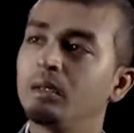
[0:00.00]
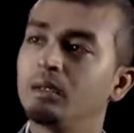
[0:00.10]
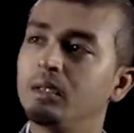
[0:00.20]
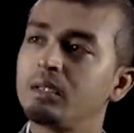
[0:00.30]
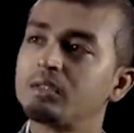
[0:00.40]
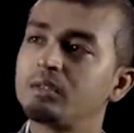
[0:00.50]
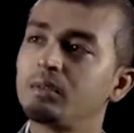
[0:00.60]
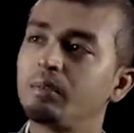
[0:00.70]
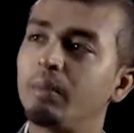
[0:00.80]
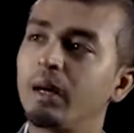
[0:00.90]
this
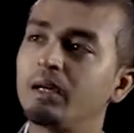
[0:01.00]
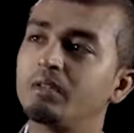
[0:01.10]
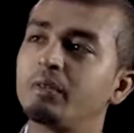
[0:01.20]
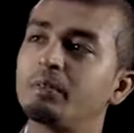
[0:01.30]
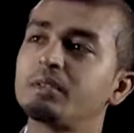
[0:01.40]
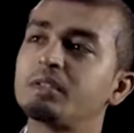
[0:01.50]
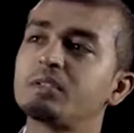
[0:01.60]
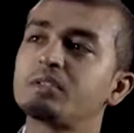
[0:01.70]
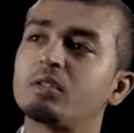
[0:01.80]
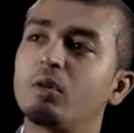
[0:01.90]
part
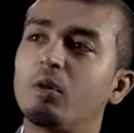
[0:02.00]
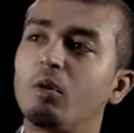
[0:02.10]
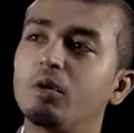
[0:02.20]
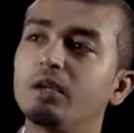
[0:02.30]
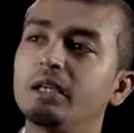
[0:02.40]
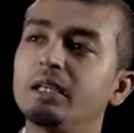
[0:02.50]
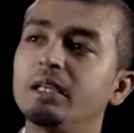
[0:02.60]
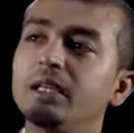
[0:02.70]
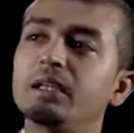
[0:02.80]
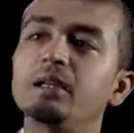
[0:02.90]
represents only
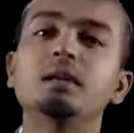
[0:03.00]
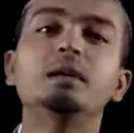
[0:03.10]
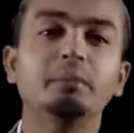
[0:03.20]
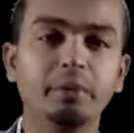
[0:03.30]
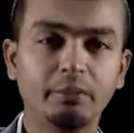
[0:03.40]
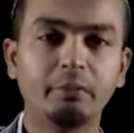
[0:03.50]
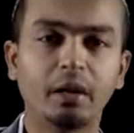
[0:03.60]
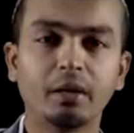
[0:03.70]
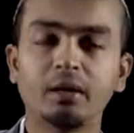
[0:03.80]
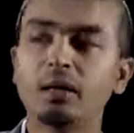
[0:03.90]
B
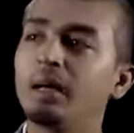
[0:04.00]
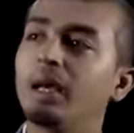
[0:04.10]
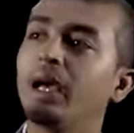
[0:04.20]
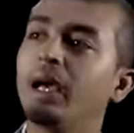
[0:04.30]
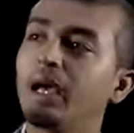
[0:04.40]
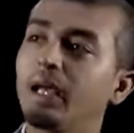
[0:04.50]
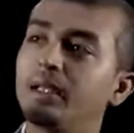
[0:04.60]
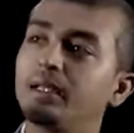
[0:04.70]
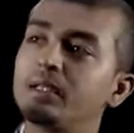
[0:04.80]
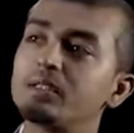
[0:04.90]
part,
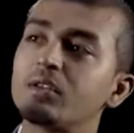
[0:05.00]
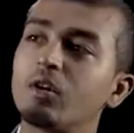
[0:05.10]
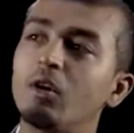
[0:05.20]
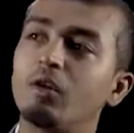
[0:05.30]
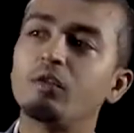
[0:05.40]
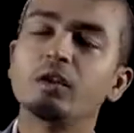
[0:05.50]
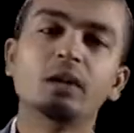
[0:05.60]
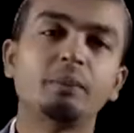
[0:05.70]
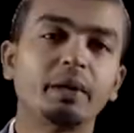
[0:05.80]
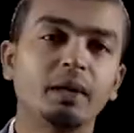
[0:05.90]
and this
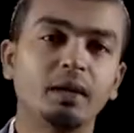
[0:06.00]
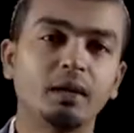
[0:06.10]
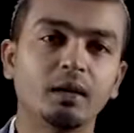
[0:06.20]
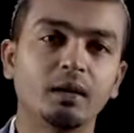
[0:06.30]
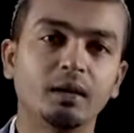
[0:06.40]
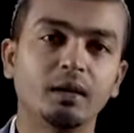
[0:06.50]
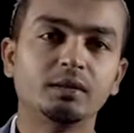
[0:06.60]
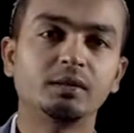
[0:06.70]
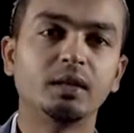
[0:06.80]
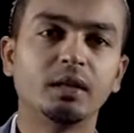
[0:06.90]
overlapping area
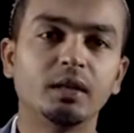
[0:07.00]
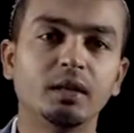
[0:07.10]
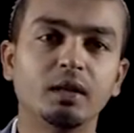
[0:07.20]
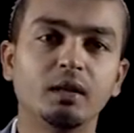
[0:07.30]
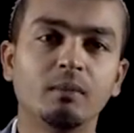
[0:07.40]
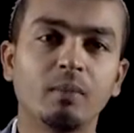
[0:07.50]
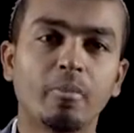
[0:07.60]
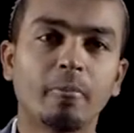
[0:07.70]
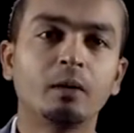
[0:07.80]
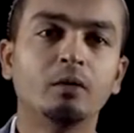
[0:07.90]
is the area
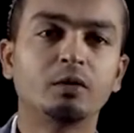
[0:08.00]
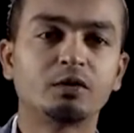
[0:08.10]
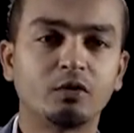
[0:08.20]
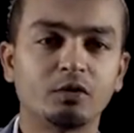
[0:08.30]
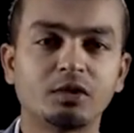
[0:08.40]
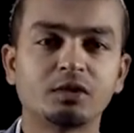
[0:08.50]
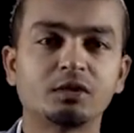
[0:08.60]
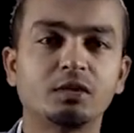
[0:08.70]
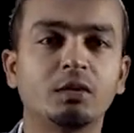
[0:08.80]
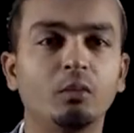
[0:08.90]
which
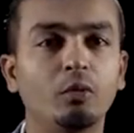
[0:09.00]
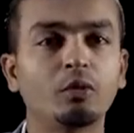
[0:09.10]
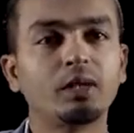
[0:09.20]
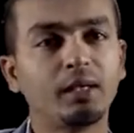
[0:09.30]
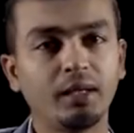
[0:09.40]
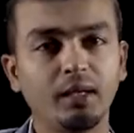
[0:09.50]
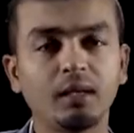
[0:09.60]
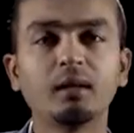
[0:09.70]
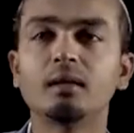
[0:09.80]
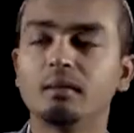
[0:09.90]
consists both A
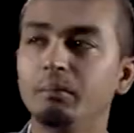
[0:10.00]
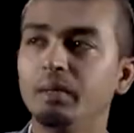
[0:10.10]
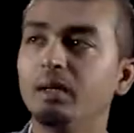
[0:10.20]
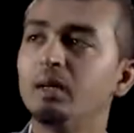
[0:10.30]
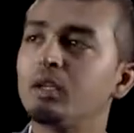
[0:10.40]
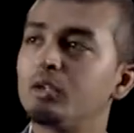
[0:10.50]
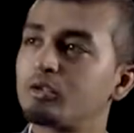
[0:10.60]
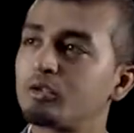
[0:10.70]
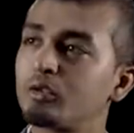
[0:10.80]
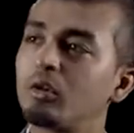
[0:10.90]
and B.
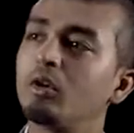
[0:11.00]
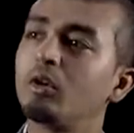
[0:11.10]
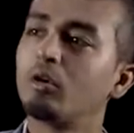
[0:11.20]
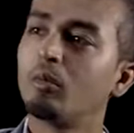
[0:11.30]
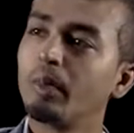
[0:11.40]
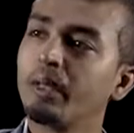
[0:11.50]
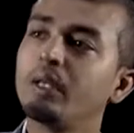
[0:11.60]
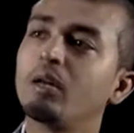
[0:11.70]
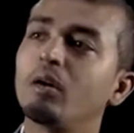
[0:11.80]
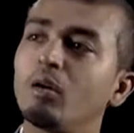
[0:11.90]
So,
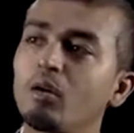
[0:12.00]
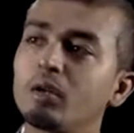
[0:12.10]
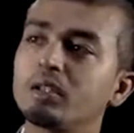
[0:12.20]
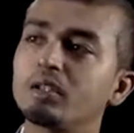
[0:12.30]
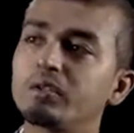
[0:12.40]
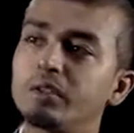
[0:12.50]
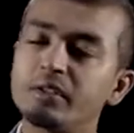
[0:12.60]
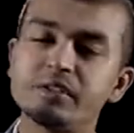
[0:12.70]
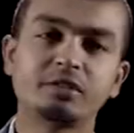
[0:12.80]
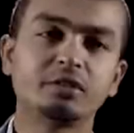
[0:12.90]
combining all the three
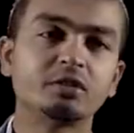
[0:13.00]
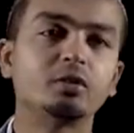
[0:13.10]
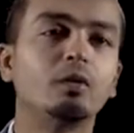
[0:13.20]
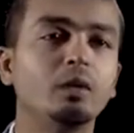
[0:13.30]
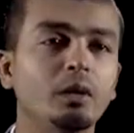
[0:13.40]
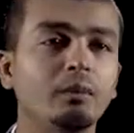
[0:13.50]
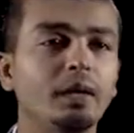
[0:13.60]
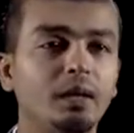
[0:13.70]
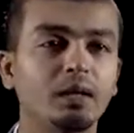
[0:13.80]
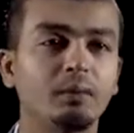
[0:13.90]
regions will
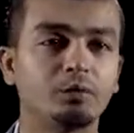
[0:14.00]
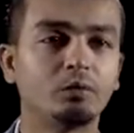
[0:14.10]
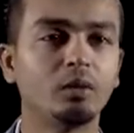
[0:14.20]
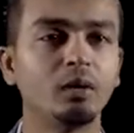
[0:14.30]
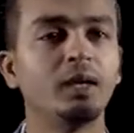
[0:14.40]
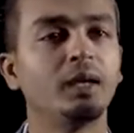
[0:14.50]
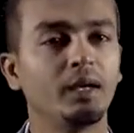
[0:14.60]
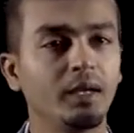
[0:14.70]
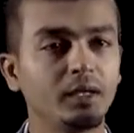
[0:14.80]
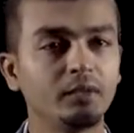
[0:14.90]
make it up to
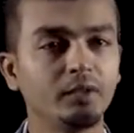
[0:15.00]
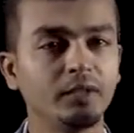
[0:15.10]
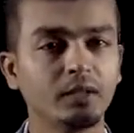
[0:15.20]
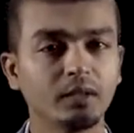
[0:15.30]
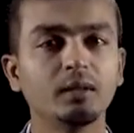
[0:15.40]
A union